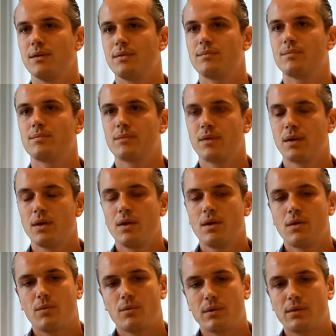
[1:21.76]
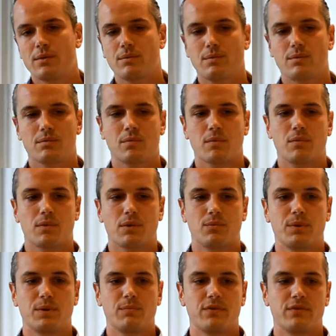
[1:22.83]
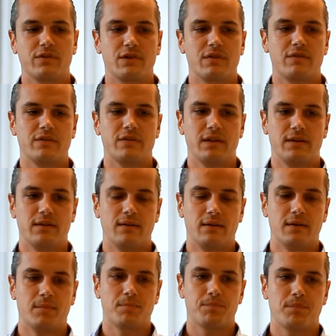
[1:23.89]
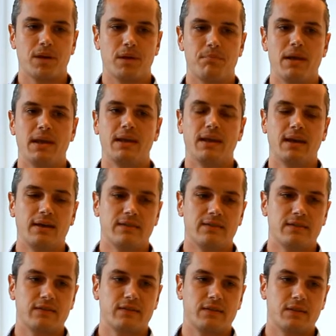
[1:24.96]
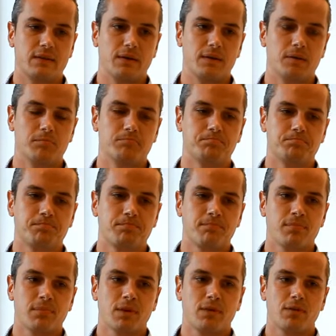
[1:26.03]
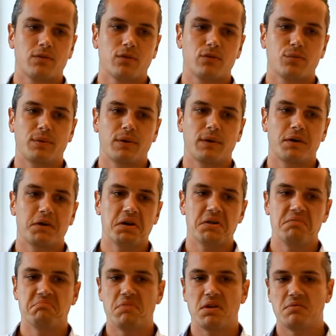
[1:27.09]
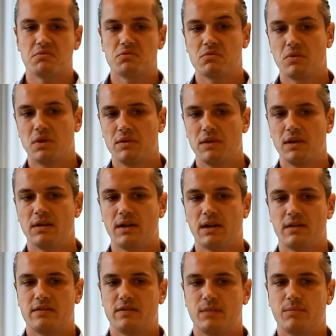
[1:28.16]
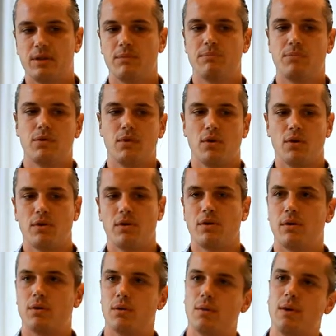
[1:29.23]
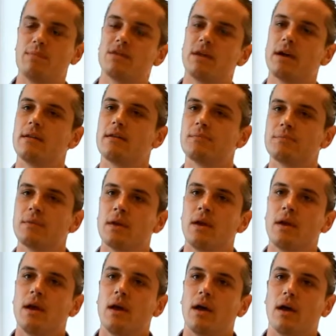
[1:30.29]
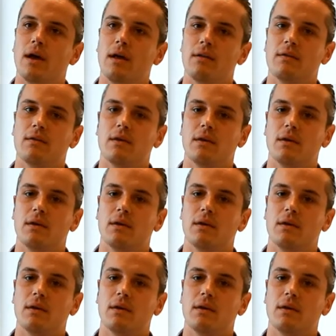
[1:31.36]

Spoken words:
Yeah. Well, what we perceive is that in many cases software and data is simply put on a website. And